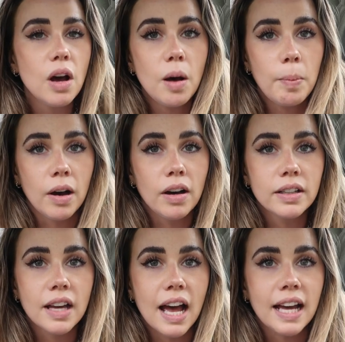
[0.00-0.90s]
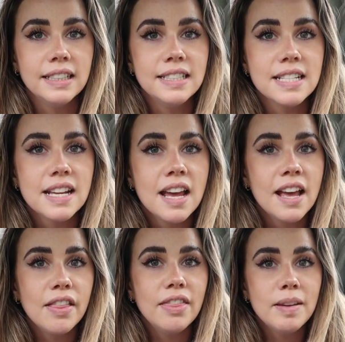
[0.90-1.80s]
car park, and
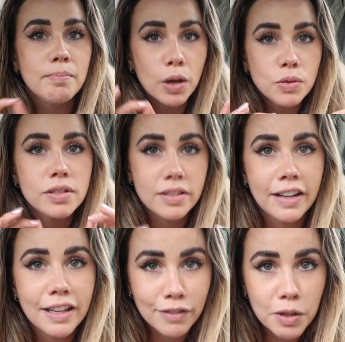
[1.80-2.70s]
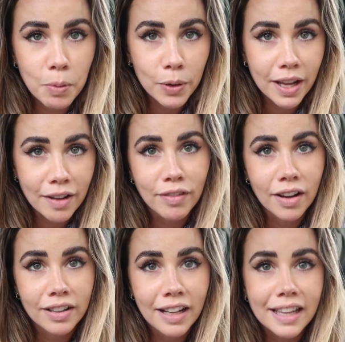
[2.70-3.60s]
the most stunning viewpoint
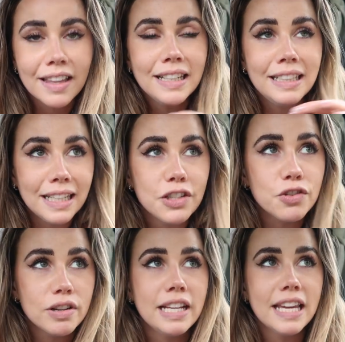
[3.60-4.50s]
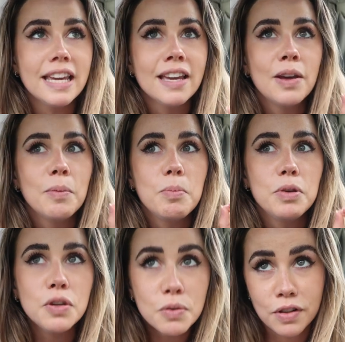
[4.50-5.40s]
ever, like literally
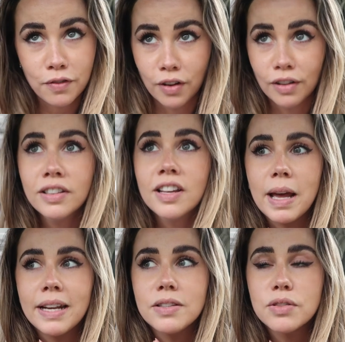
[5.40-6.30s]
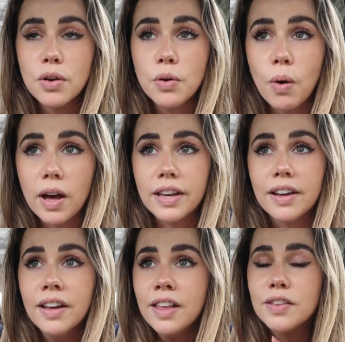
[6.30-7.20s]
beautiful. And it's so
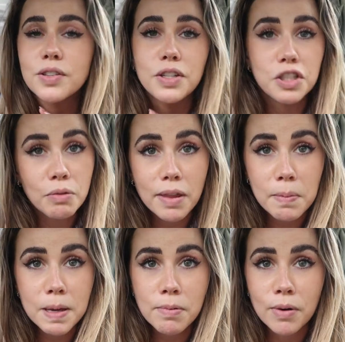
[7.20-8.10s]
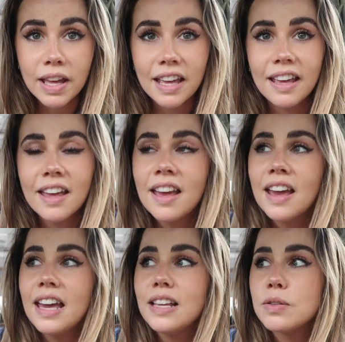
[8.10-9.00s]
quiet, there's only 2 other people here,
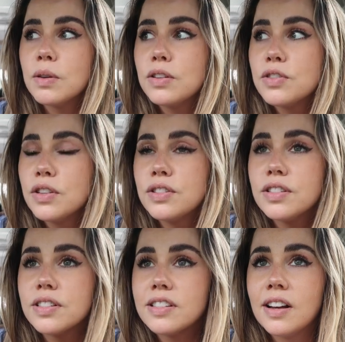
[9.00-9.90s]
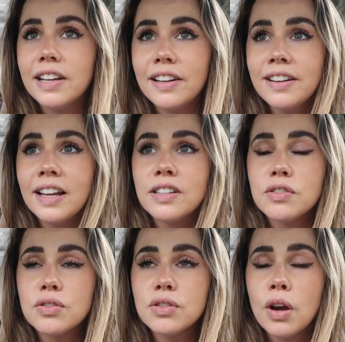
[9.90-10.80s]
it's just silent, and
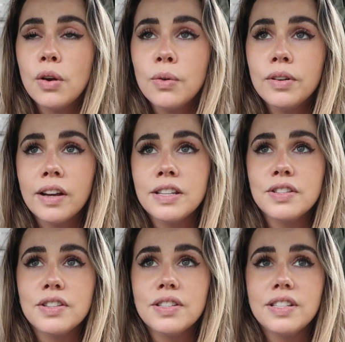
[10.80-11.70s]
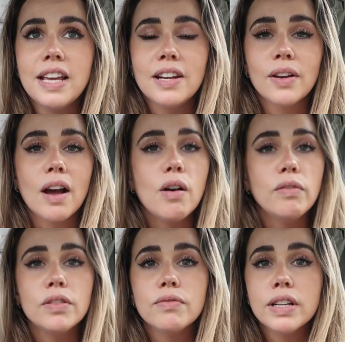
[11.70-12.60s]
it's so nice to just sit and look out
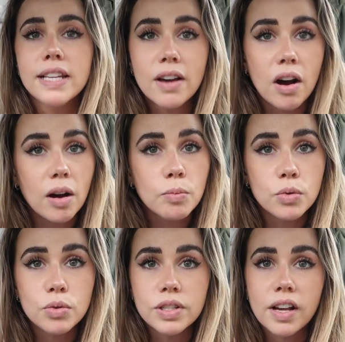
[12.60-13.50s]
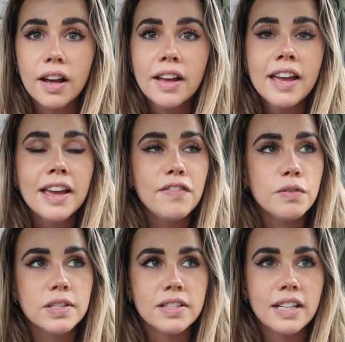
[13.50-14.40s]
over the really calm water. If it
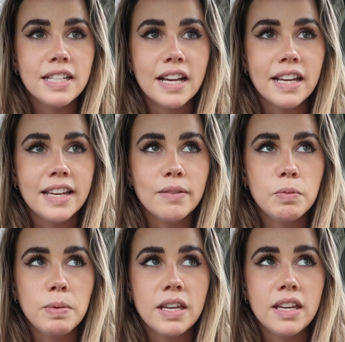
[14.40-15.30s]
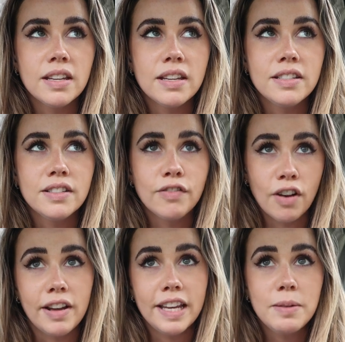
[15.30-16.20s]
was a sunny day it would be
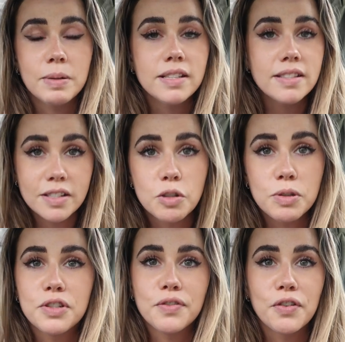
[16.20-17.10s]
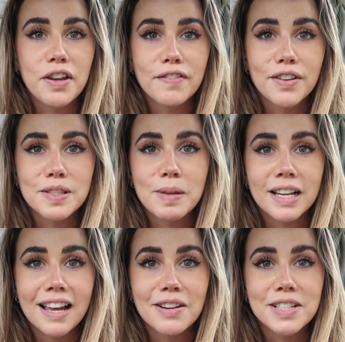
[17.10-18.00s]
divine, but it's still beautiful even though it's a
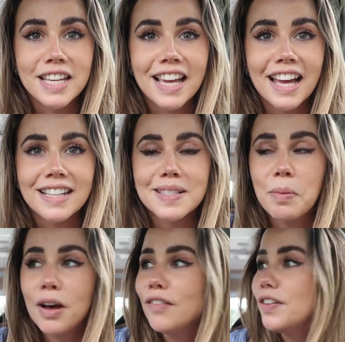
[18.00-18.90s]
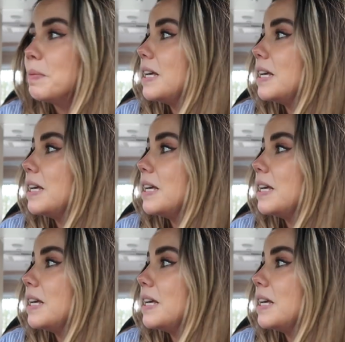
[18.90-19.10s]
bit cloudy, and it's the perfect